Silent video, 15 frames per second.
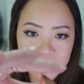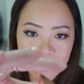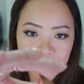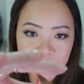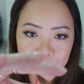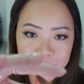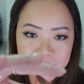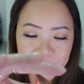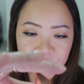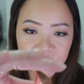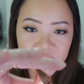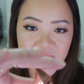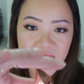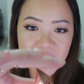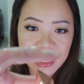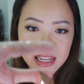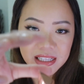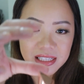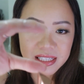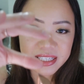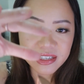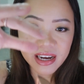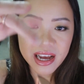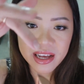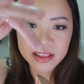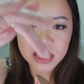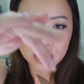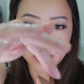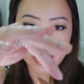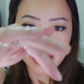If it was flat and still had
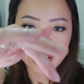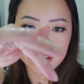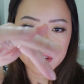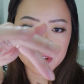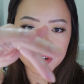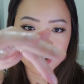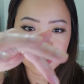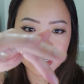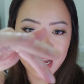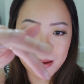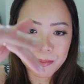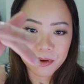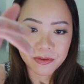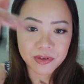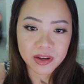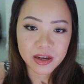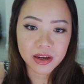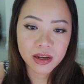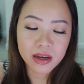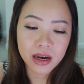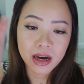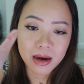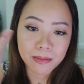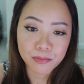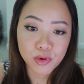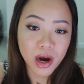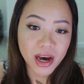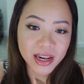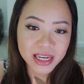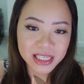the triangular type of
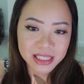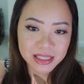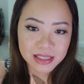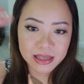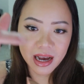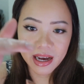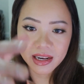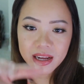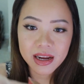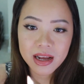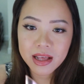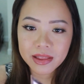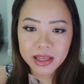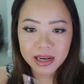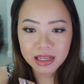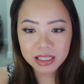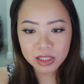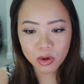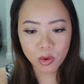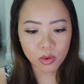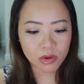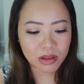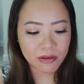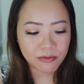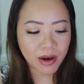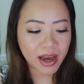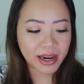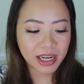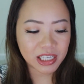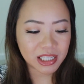product inside, that is totally
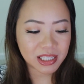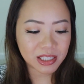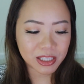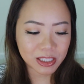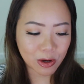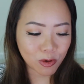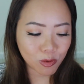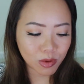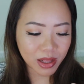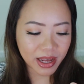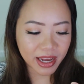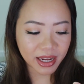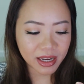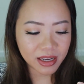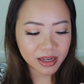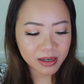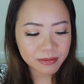fine. I just don't like